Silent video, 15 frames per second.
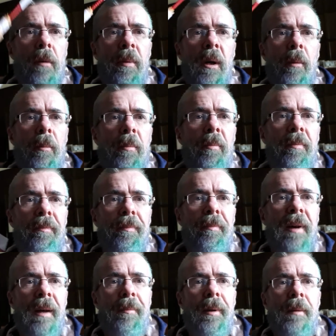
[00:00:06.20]
about
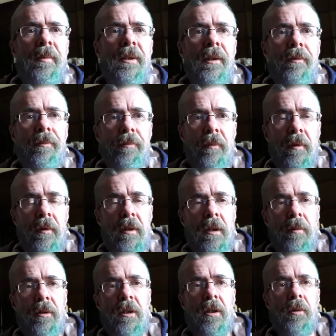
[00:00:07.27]
bagpipes, and
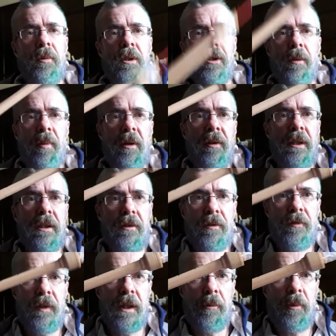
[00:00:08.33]
this one's about these funny